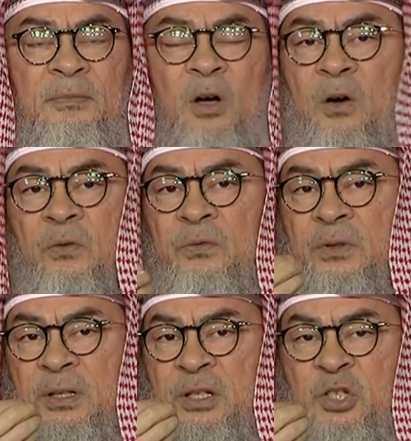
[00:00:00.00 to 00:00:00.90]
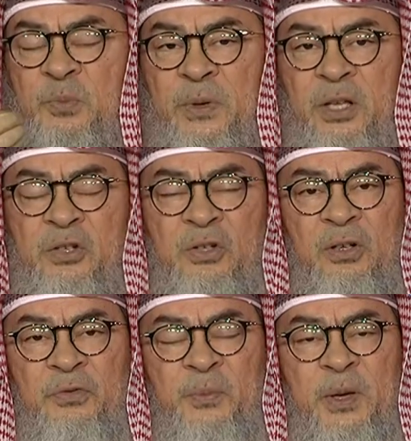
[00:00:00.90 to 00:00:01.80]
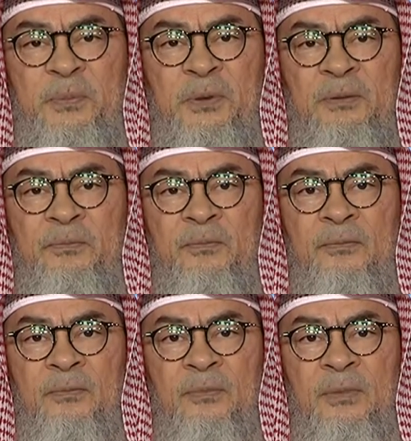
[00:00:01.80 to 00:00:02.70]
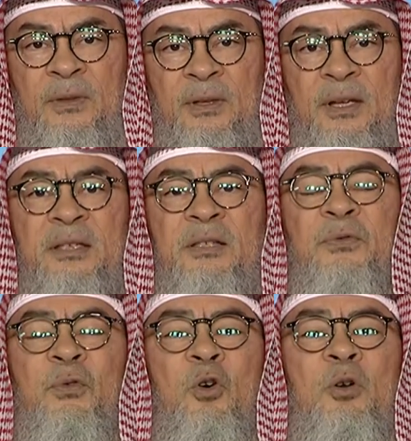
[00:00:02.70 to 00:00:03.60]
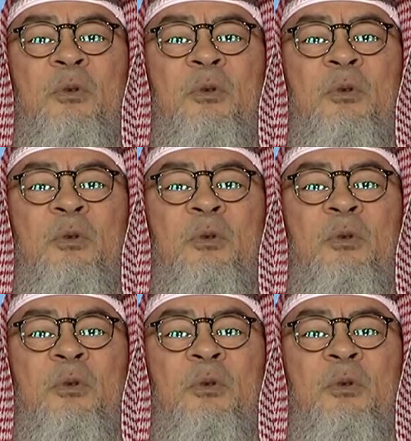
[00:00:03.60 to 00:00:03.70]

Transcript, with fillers: of the speech of people is a form